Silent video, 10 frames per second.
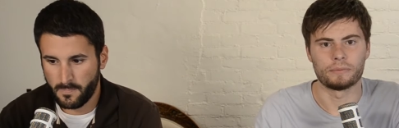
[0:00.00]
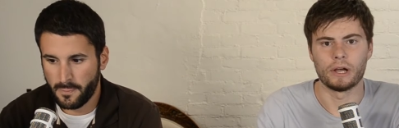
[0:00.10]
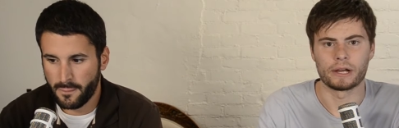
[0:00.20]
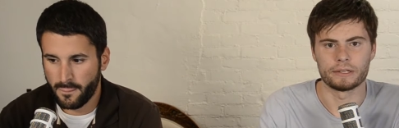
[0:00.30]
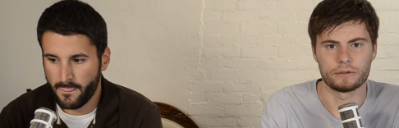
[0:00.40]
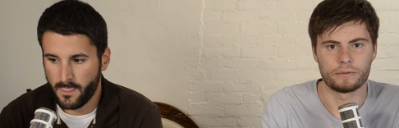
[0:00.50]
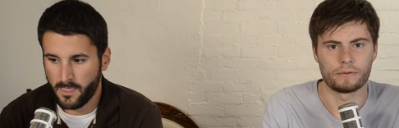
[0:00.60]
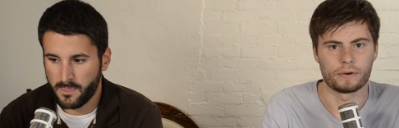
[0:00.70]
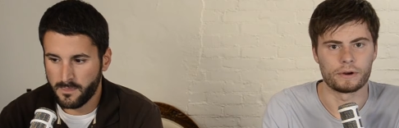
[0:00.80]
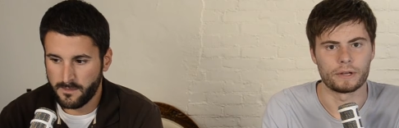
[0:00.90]
Speaker 1: plugins
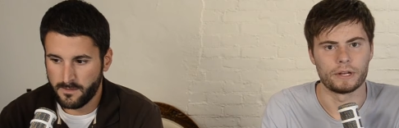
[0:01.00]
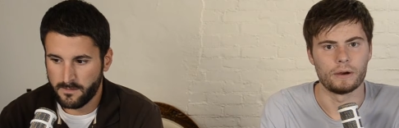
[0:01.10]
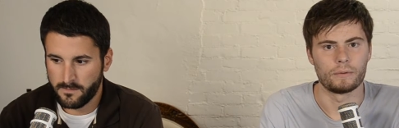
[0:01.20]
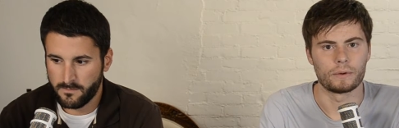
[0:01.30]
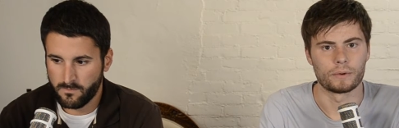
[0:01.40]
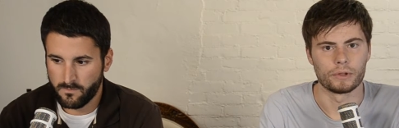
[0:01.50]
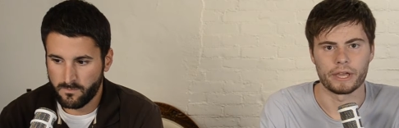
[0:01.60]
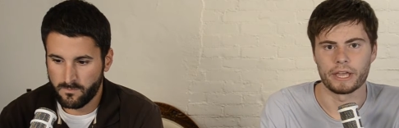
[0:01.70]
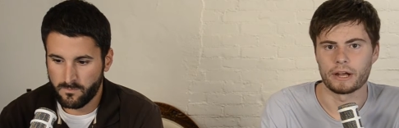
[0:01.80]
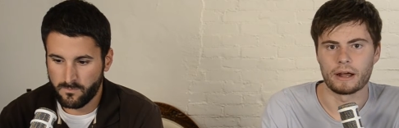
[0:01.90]
for you know we're
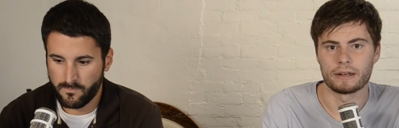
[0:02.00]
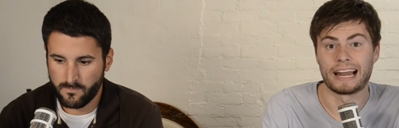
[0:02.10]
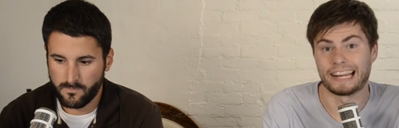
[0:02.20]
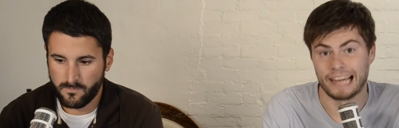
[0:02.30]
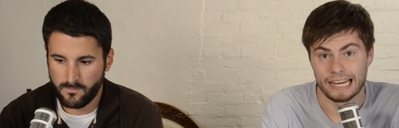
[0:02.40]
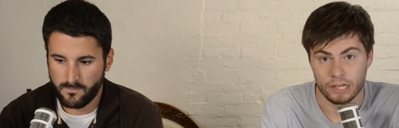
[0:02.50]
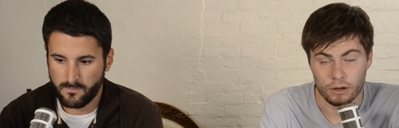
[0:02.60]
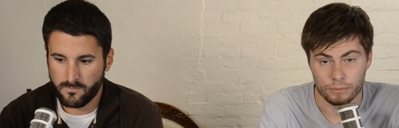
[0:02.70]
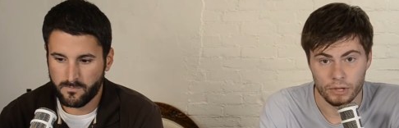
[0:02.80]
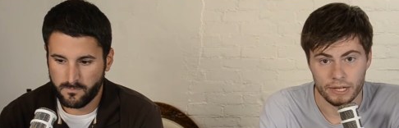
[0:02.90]
looking here at ninety nine
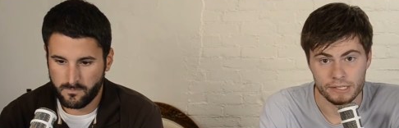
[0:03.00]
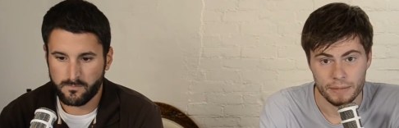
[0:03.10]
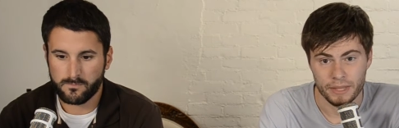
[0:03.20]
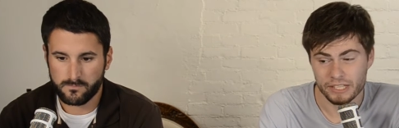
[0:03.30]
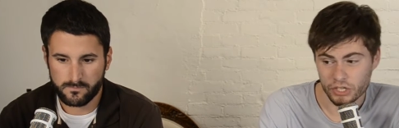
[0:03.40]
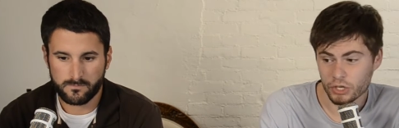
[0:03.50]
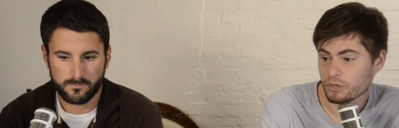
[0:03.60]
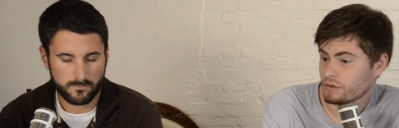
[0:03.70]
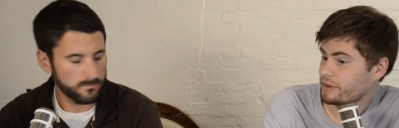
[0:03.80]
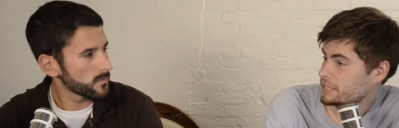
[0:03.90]
dollar plugins. I mean, that's a
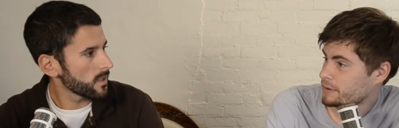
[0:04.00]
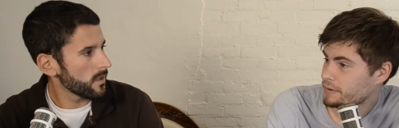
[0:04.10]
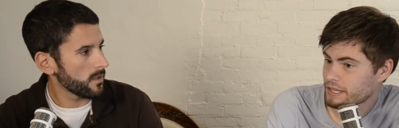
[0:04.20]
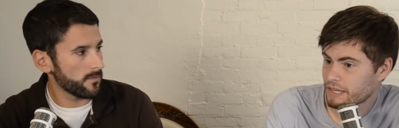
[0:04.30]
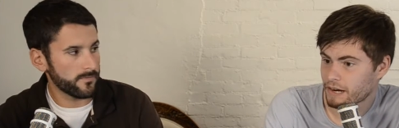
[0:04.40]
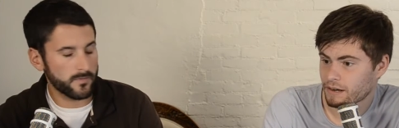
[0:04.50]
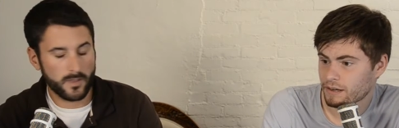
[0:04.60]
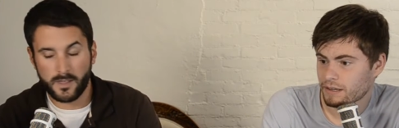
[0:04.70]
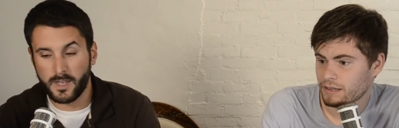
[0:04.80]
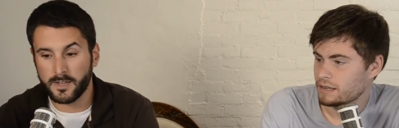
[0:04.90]
huge investment right there.
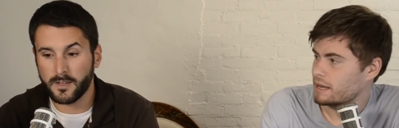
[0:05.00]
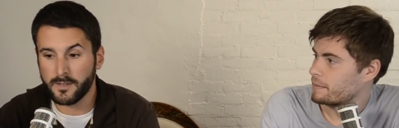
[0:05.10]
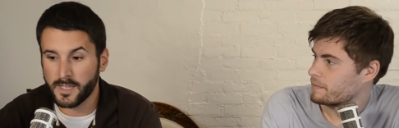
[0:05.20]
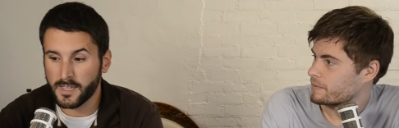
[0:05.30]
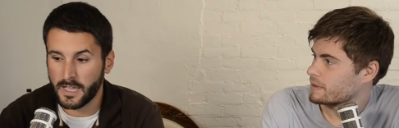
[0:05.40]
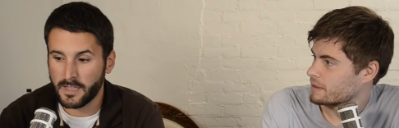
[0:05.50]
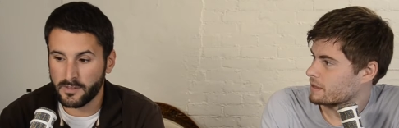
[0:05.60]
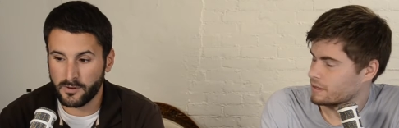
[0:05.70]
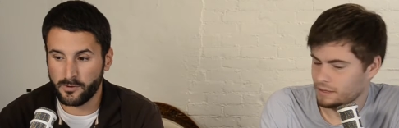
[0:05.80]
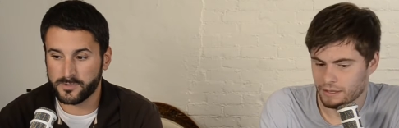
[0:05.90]
Yeah, I,
Speaker 2: I,
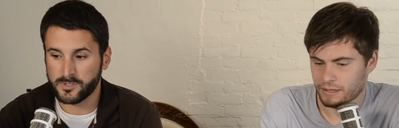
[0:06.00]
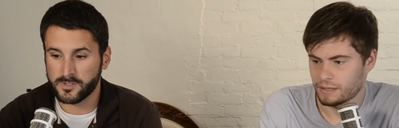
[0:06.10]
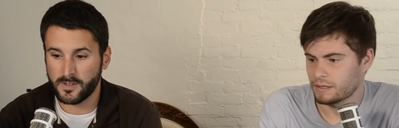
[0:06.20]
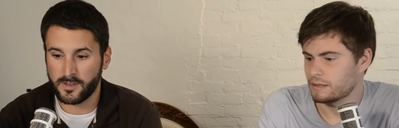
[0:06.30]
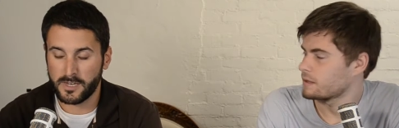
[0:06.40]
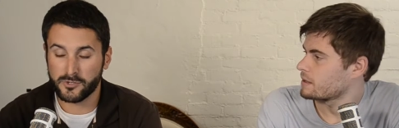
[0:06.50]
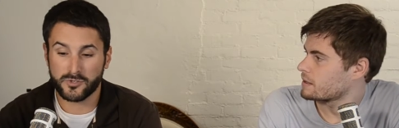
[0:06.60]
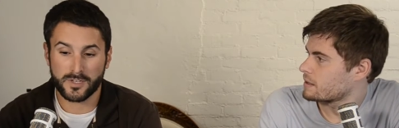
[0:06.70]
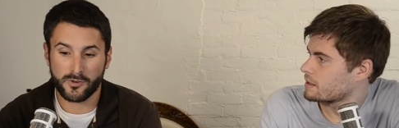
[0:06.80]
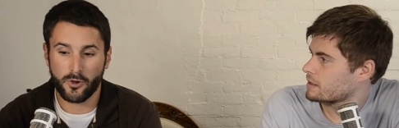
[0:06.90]
you know, just an uh,
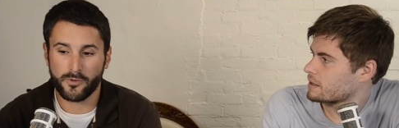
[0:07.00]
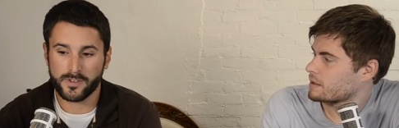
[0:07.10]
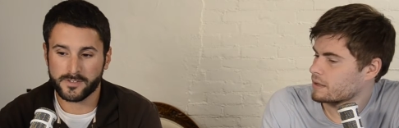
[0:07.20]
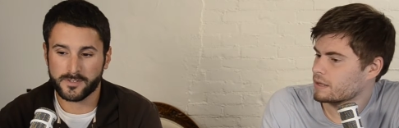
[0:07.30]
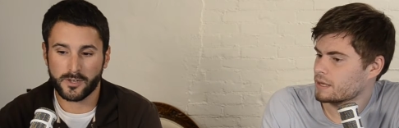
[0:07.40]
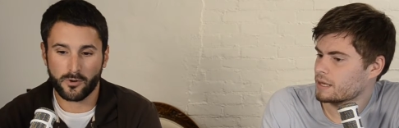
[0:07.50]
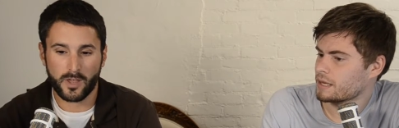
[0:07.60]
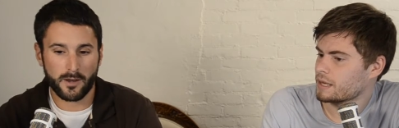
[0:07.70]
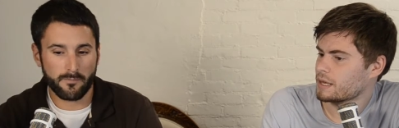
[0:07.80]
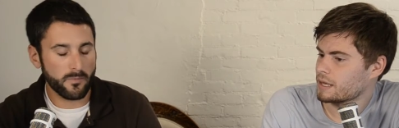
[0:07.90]
interesting note is you
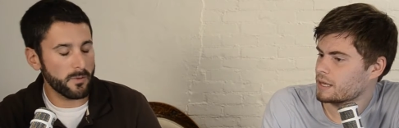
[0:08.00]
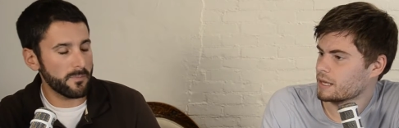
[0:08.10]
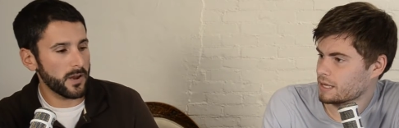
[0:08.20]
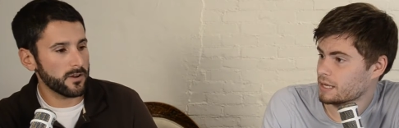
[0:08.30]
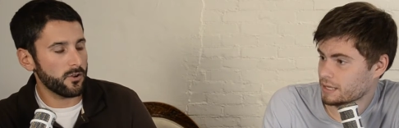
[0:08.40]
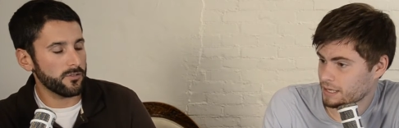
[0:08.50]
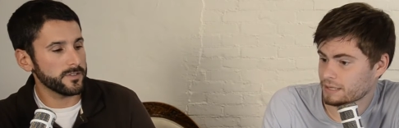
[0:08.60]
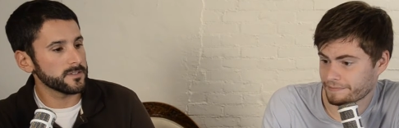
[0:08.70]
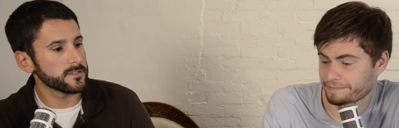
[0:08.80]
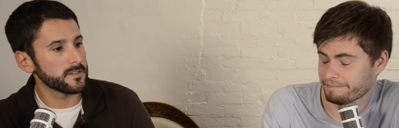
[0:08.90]
know kind of comparing all
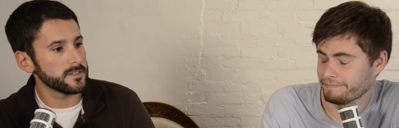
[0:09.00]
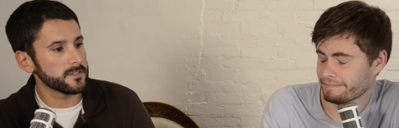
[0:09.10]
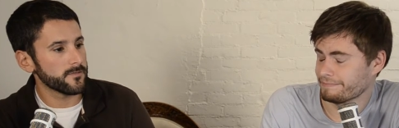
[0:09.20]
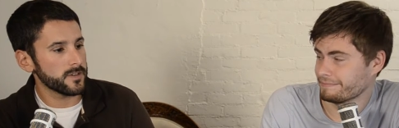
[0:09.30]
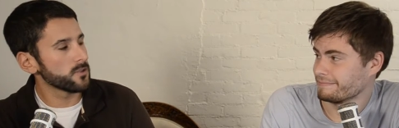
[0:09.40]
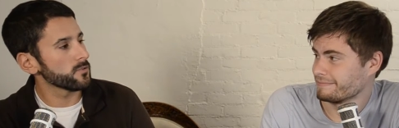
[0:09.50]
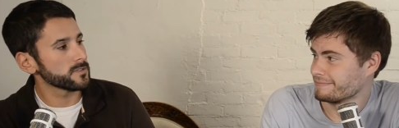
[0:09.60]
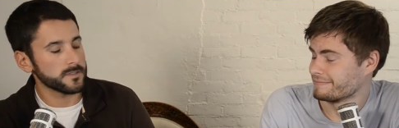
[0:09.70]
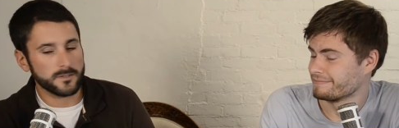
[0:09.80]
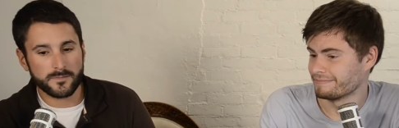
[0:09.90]
these these different
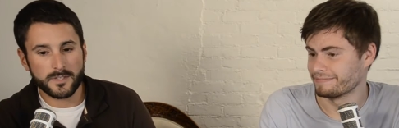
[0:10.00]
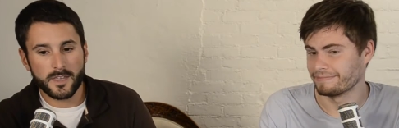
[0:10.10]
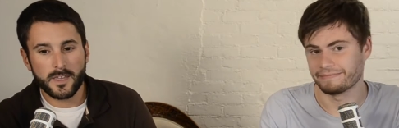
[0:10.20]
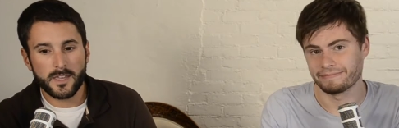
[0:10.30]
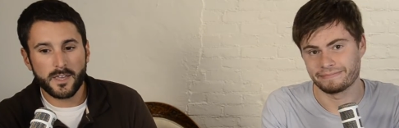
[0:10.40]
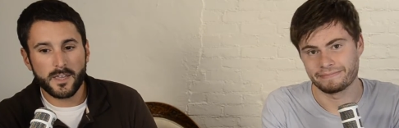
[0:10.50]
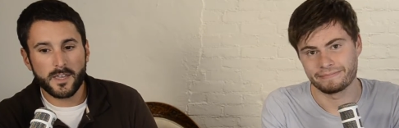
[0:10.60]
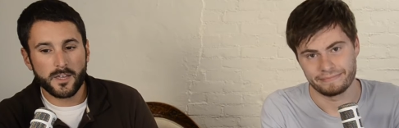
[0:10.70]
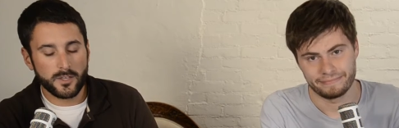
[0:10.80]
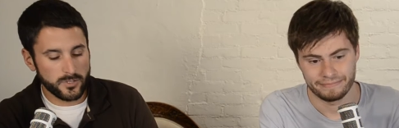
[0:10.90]
ecosystems
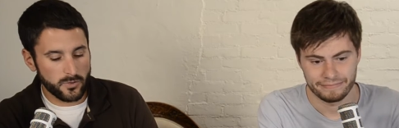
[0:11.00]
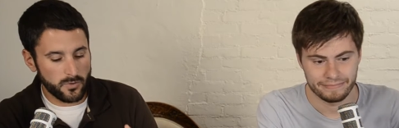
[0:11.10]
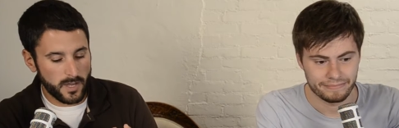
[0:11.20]
so you